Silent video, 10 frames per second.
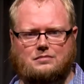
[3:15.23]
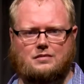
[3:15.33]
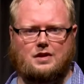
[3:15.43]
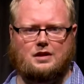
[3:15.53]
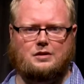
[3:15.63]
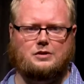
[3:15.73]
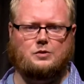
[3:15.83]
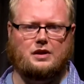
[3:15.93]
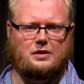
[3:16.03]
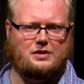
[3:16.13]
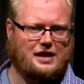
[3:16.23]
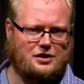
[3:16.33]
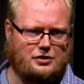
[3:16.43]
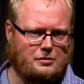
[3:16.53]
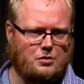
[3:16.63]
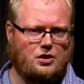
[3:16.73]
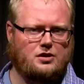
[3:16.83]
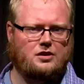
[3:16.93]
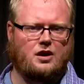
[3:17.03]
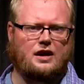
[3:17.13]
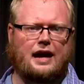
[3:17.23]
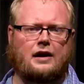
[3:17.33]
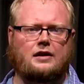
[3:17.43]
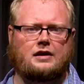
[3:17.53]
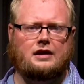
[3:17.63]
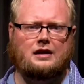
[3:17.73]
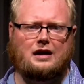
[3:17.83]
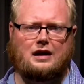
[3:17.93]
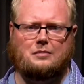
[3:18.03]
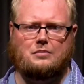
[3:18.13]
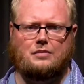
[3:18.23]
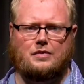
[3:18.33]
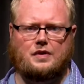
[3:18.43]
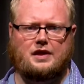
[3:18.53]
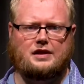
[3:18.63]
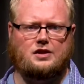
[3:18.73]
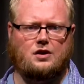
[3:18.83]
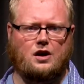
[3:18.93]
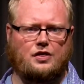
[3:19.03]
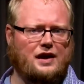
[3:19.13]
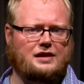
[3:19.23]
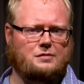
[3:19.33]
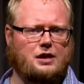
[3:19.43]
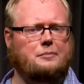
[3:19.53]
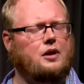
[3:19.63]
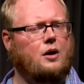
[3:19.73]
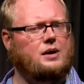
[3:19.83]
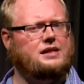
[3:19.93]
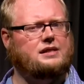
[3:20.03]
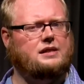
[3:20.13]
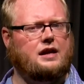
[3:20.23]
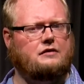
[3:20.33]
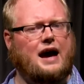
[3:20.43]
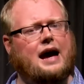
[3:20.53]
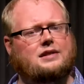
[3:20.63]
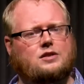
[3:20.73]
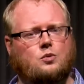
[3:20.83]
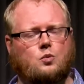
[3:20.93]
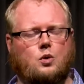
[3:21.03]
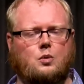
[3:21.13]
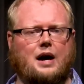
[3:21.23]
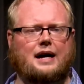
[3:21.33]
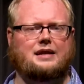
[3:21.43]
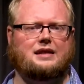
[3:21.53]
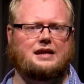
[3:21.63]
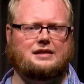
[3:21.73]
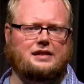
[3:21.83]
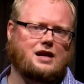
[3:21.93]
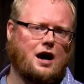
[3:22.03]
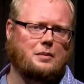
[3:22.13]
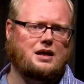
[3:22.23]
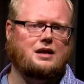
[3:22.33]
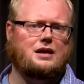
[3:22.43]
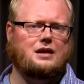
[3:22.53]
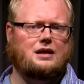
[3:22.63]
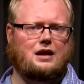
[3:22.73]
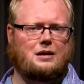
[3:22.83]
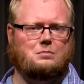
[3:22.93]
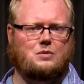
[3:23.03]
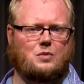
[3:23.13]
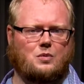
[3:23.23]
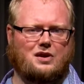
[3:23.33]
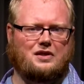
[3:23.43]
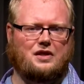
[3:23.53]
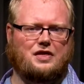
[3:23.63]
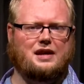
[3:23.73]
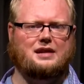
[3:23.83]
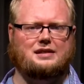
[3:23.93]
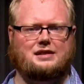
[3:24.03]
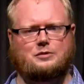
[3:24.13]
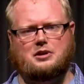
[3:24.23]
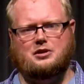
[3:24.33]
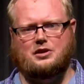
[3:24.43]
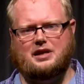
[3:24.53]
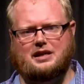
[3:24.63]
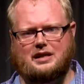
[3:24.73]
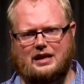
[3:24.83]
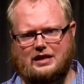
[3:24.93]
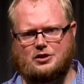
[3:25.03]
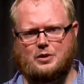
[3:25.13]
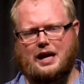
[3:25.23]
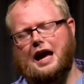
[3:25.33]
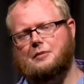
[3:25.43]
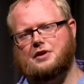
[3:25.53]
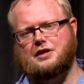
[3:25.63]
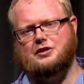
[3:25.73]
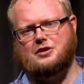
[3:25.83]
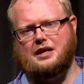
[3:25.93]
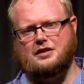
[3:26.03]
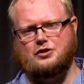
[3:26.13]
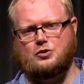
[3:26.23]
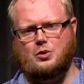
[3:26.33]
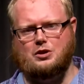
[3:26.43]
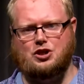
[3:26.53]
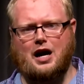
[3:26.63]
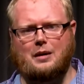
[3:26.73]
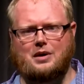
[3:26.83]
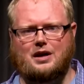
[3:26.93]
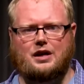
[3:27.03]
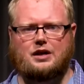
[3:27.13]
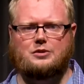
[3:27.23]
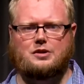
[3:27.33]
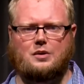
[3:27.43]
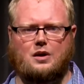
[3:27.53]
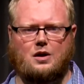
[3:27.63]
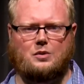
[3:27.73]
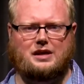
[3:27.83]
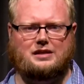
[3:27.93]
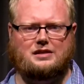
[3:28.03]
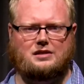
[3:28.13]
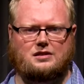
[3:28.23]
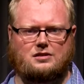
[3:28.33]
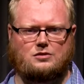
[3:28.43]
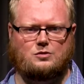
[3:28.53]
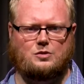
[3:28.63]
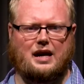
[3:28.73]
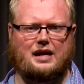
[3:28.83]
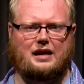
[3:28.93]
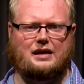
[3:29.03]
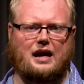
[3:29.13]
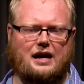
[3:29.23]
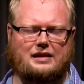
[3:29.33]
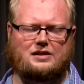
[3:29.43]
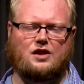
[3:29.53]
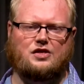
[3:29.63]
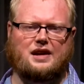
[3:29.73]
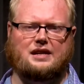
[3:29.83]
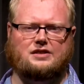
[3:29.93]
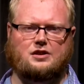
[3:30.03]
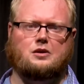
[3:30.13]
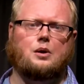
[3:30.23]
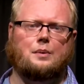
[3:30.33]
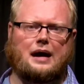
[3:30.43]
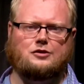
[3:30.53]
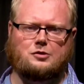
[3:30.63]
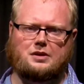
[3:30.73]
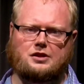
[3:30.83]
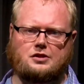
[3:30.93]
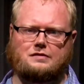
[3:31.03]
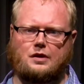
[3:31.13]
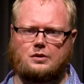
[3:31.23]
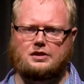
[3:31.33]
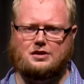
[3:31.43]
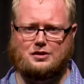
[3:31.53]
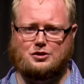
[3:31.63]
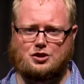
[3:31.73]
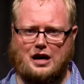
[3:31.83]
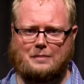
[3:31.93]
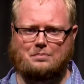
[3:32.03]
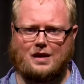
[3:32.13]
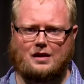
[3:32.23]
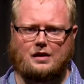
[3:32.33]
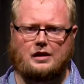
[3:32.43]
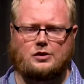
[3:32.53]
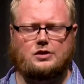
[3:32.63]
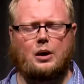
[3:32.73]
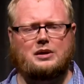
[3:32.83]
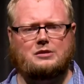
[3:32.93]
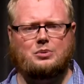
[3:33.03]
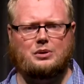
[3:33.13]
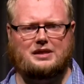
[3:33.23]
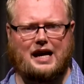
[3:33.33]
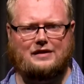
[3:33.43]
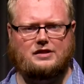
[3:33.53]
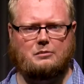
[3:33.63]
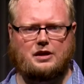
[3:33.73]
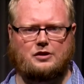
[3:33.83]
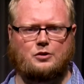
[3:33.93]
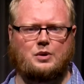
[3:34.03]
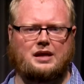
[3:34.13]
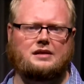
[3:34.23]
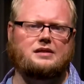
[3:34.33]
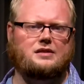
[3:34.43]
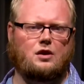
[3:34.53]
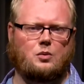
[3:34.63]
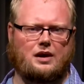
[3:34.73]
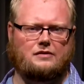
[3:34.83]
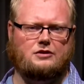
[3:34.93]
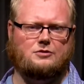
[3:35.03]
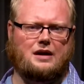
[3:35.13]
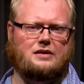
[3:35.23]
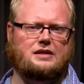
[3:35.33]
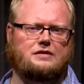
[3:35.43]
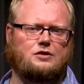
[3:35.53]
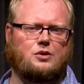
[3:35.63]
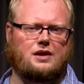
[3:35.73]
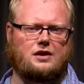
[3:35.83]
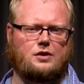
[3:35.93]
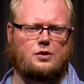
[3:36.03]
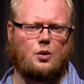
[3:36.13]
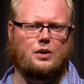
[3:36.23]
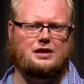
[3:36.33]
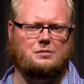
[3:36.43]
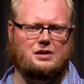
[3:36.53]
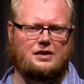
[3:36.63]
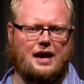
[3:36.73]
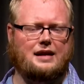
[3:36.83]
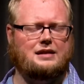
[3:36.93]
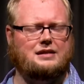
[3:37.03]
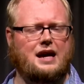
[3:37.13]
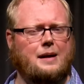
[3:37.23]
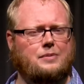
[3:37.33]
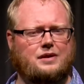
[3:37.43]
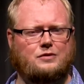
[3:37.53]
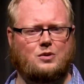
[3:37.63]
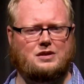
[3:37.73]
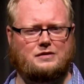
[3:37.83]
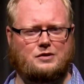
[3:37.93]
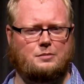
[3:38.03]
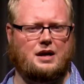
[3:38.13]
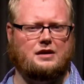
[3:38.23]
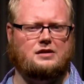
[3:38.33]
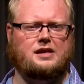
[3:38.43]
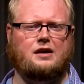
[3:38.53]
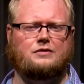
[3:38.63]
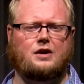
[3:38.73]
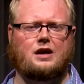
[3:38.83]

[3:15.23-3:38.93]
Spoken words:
There was one that was actually murdered on air. These are all things, and people always have asked, well, why didn't they see it coming? Well, the thing is when you're looking into a camera and you're trying to do your job, you don't always recognize the things that are around you because you're focused on your job. So it's always important to have somebody who is aware of the surroundings if you think you're going to be that in depth. And of course, if you're by yourself,